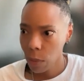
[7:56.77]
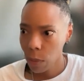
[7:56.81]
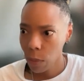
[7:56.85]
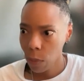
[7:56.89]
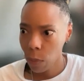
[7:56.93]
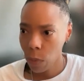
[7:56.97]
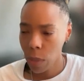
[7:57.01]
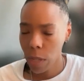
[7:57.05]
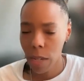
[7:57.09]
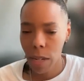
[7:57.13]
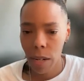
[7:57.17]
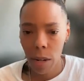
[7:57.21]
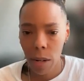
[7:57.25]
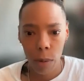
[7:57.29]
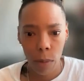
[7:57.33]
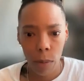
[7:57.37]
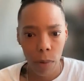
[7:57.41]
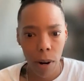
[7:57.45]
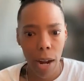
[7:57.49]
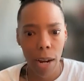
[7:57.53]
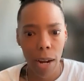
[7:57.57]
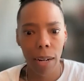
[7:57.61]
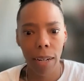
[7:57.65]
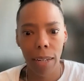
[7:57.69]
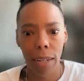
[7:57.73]
we
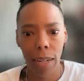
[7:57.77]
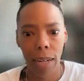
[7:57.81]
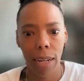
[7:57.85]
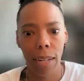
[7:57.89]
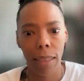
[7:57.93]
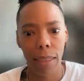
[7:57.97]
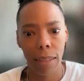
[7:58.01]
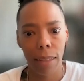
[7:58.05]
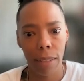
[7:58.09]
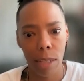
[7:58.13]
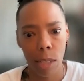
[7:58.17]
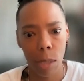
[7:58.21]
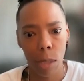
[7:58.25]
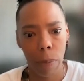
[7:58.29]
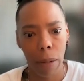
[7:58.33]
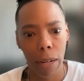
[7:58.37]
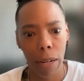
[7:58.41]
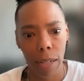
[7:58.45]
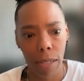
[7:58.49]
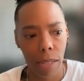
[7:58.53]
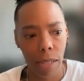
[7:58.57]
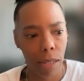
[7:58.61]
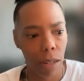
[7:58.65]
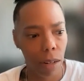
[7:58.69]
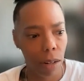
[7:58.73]
eradicate this space